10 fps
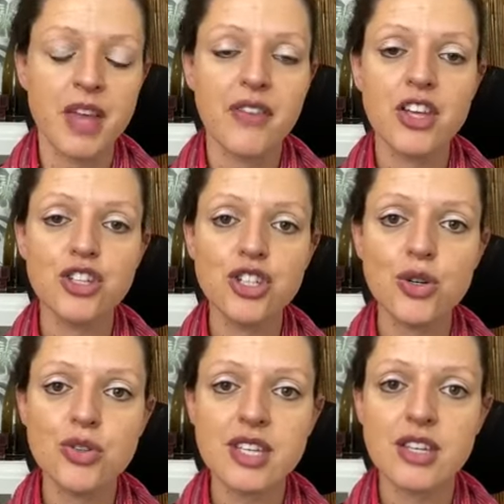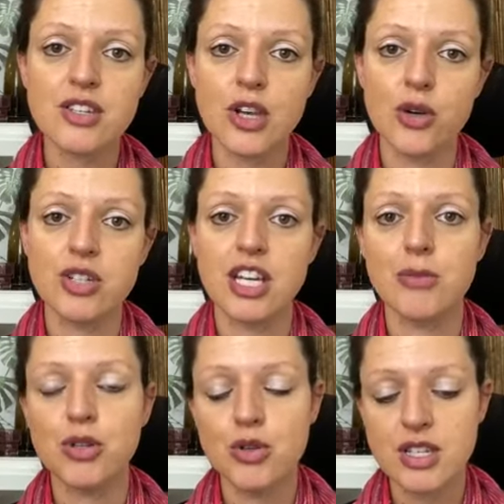And then using
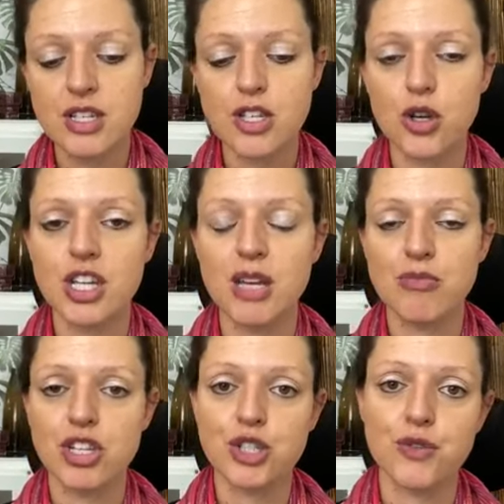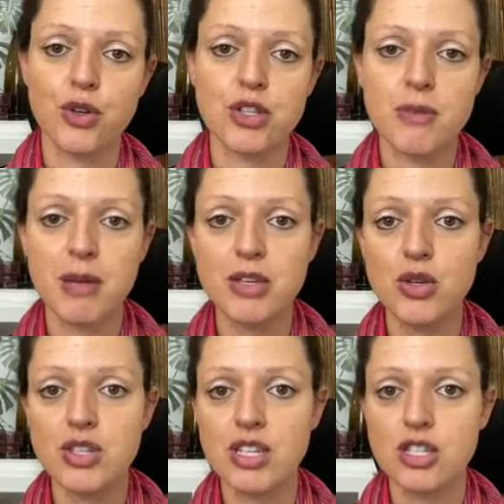sodium-rich foods, maybe
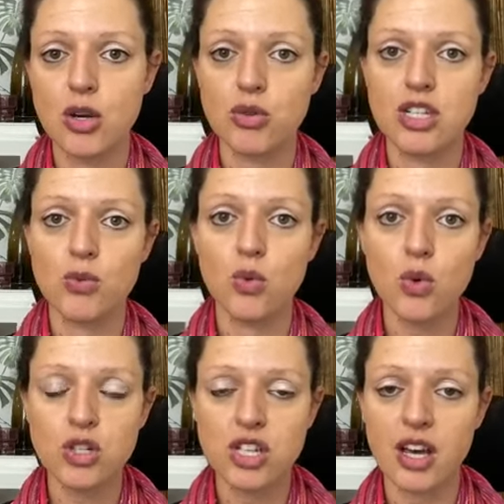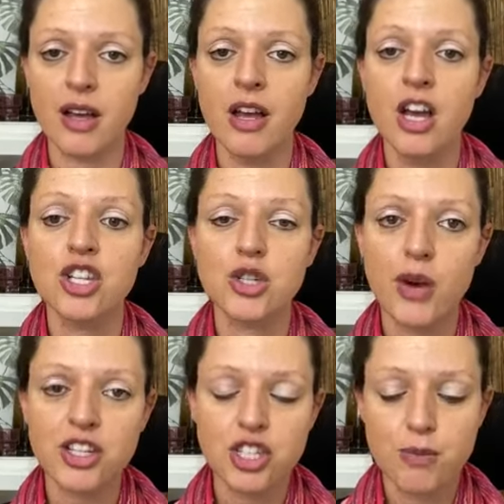using salt in water to
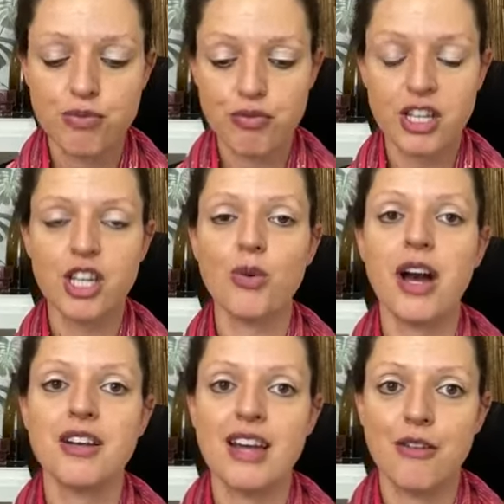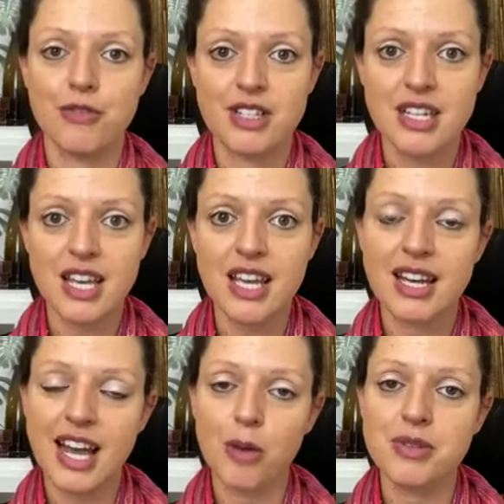actually bring you out of that fatigue
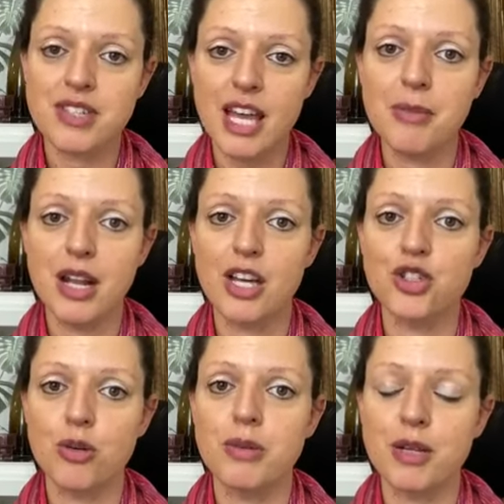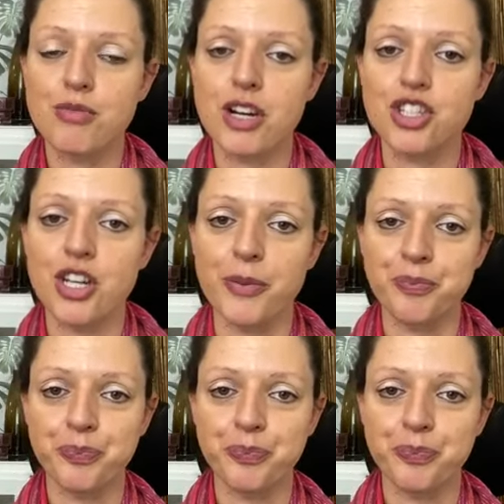and help stabilize your blood pressure.